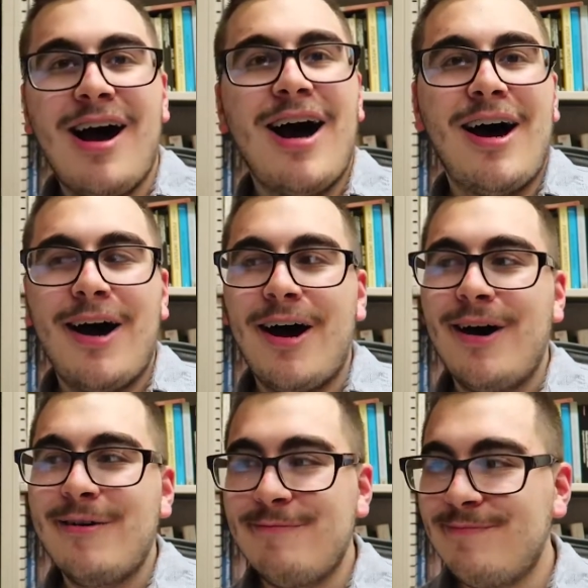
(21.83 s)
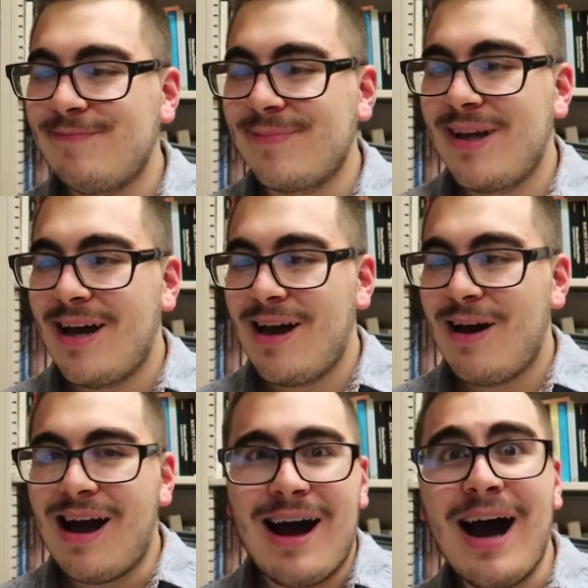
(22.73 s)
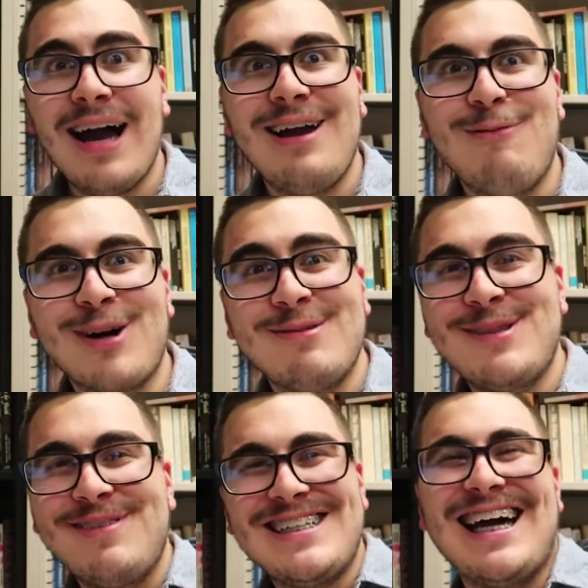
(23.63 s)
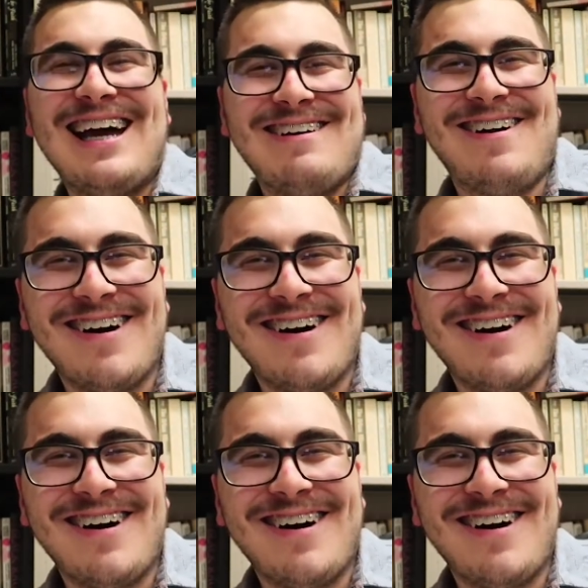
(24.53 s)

Hi, welcome to my channel.